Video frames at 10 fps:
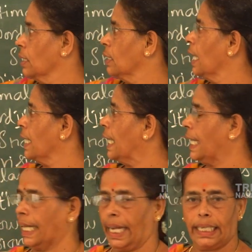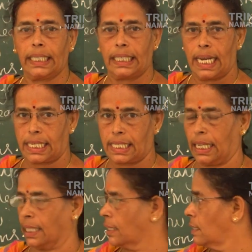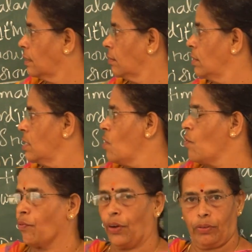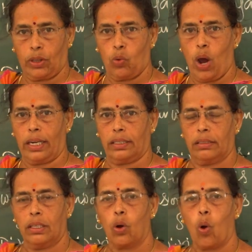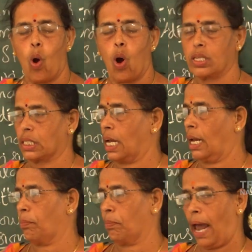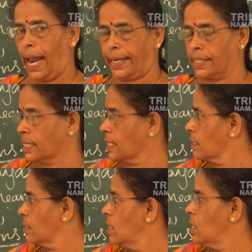the Indian desert. Fifth one, coastal plains.